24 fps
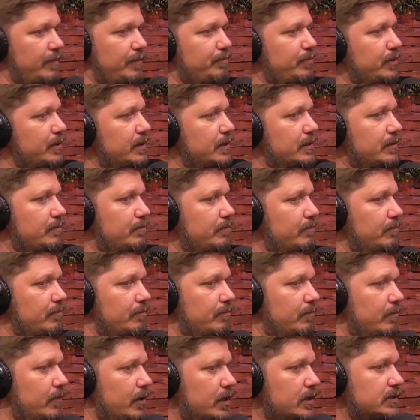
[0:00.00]
but
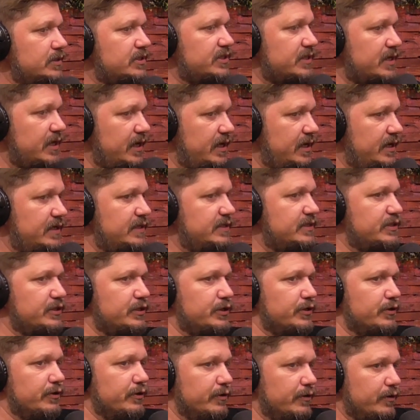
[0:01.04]
much
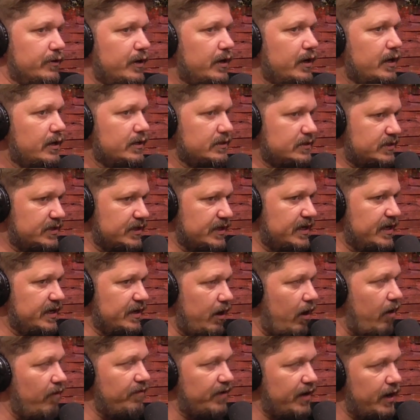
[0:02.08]
easier to get
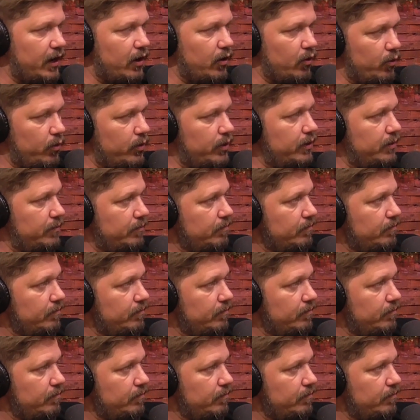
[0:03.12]
off heroin.